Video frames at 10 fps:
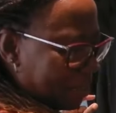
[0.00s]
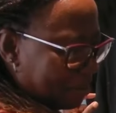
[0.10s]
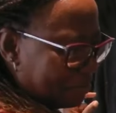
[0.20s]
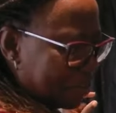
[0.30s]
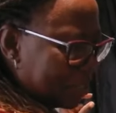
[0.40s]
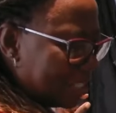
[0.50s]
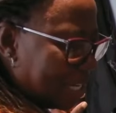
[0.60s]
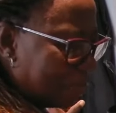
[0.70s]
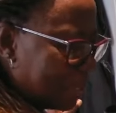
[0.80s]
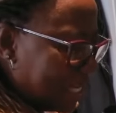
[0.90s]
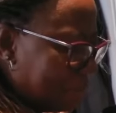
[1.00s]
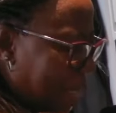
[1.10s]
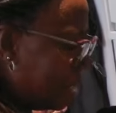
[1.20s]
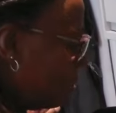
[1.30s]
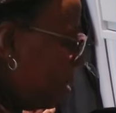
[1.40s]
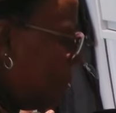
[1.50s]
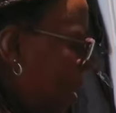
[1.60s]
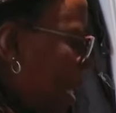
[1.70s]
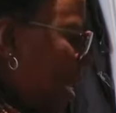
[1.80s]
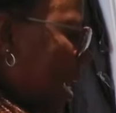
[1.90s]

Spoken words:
You know, when they tell me, D-Mark, you want more than